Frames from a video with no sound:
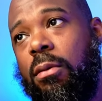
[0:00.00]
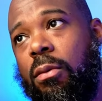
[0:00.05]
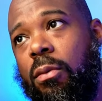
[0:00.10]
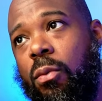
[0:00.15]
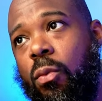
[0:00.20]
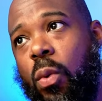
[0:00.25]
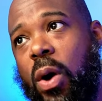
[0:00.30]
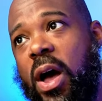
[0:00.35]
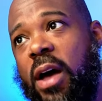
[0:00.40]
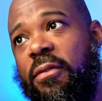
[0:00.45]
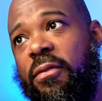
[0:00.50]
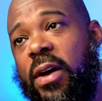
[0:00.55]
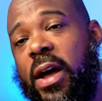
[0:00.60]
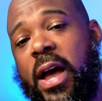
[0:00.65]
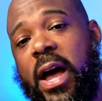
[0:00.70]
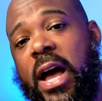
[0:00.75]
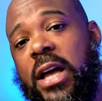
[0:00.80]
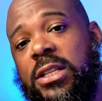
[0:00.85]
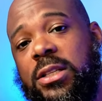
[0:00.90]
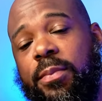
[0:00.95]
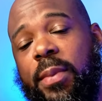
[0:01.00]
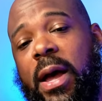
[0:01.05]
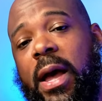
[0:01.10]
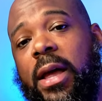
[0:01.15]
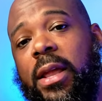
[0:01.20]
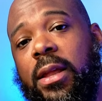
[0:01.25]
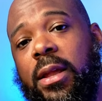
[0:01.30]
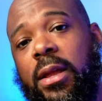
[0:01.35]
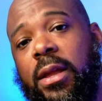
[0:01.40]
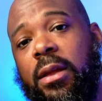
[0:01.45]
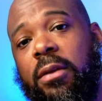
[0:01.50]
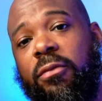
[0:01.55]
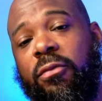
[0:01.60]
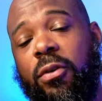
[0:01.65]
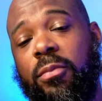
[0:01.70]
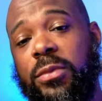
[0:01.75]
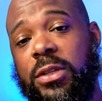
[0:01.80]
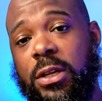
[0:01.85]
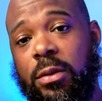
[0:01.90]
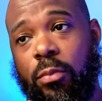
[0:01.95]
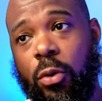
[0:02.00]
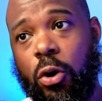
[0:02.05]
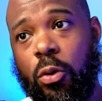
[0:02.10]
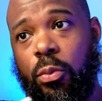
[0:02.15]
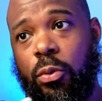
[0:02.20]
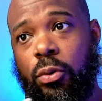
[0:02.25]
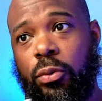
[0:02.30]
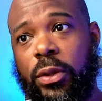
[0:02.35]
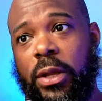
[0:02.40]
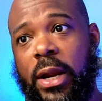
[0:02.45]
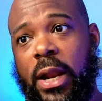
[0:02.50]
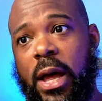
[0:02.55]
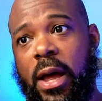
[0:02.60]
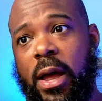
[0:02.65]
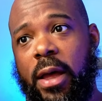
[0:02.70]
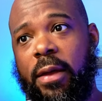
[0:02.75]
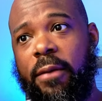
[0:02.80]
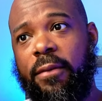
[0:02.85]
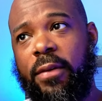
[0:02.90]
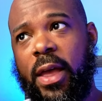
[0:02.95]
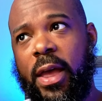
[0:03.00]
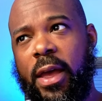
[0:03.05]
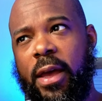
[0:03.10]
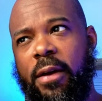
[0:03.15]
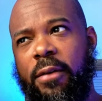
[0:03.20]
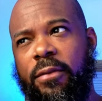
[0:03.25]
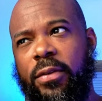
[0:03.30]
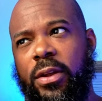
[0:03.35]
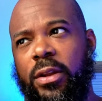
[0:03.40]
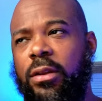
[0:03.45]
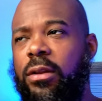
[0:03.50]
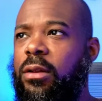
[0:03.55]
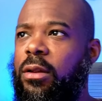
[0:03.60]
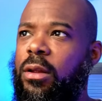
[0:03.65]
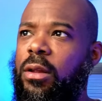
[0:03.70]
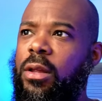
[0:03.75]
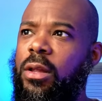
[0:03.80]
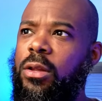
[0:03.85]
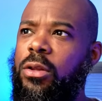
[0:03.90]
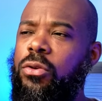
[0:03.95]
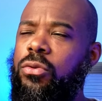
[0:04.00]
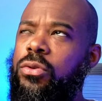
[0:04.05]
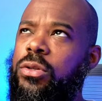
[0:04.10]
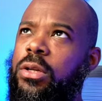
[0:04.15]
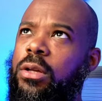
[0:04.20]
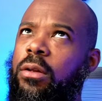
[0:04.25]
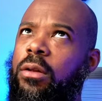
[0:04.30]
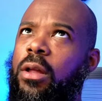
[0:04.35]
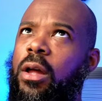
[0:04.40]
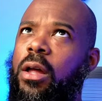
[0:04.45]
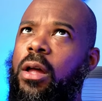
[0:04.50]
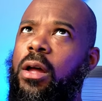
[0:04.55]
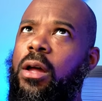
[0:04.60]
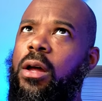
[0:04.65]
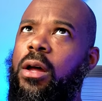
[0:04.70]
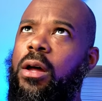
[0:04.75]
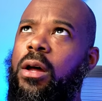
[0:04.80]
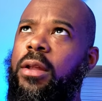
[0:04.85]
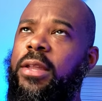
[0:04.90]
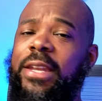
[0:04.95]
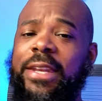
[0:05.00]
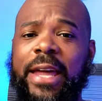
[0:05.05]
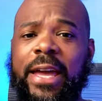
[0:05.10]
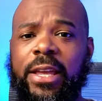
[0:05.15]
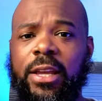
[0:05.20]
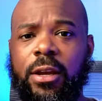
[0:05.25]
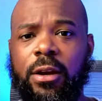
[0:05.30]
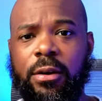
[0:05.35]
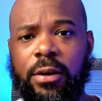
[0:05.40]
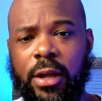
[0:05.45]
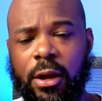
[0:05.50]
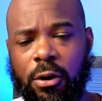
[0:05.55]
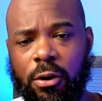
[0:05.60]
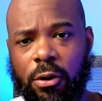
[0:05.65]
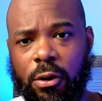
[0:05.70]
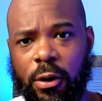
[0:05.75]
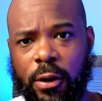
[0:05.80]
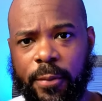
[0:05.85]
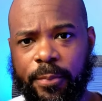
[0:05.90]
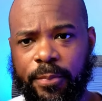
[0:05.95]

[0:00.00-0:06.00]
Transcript: Wi-Fi hotspot from T-Mobile that I have it using the Nightgear NetHawk